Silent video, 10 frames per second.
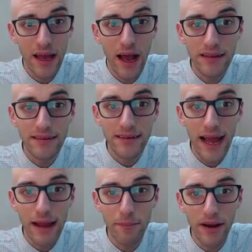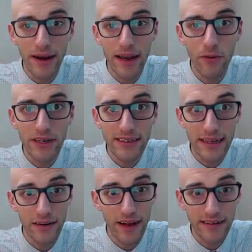is the time period in which
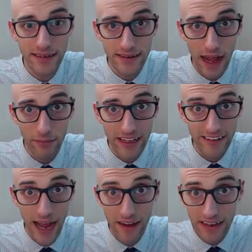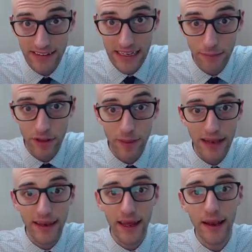the intervention is obviously
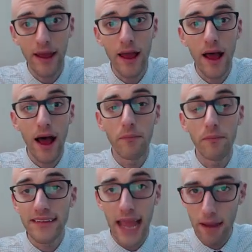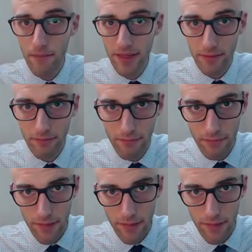implemented. The same